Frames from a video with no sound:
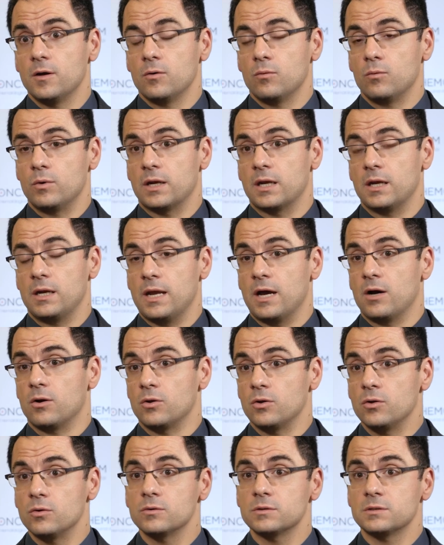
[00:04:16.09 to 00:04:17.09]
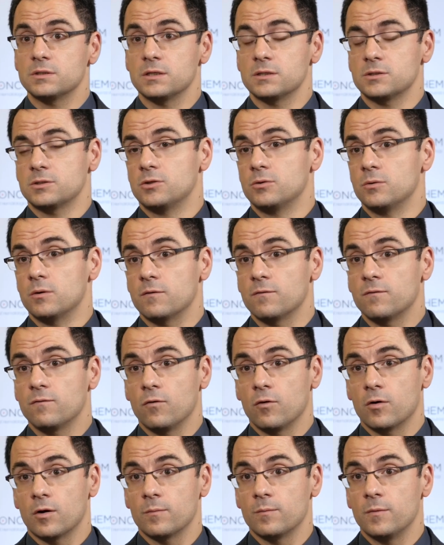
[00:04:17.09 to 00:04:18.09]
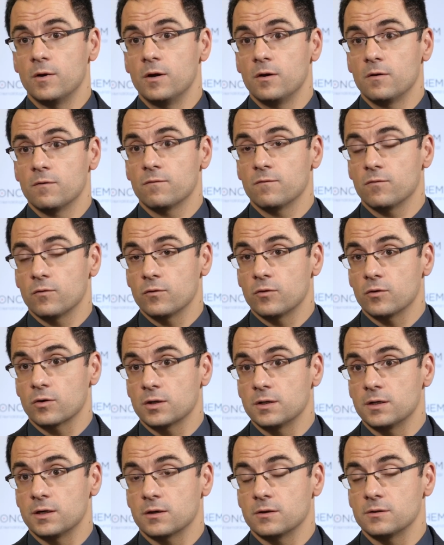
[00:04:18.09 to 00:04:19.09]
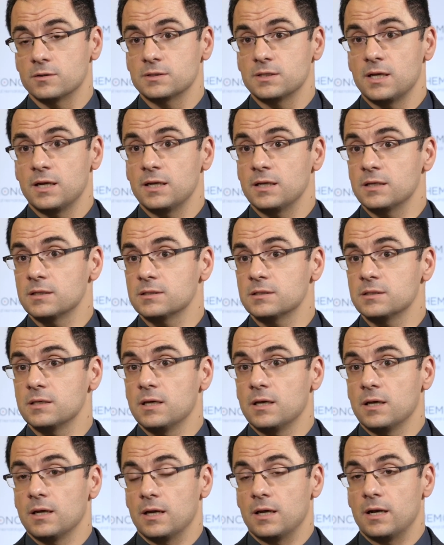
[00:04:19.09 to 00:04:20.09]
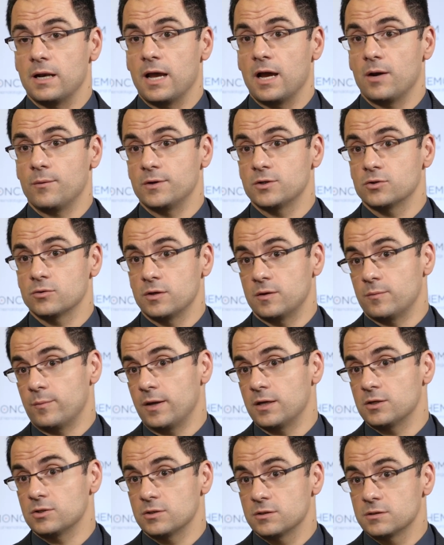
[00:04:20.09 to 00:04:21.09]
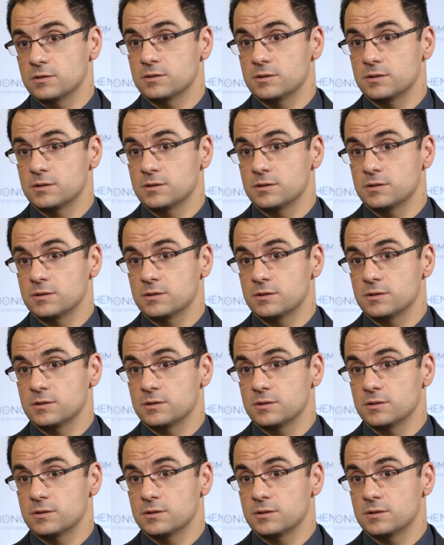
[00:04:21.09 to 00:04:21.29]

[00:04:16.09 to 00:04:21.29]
we can now use this to inform further clinical studies and how we treat patients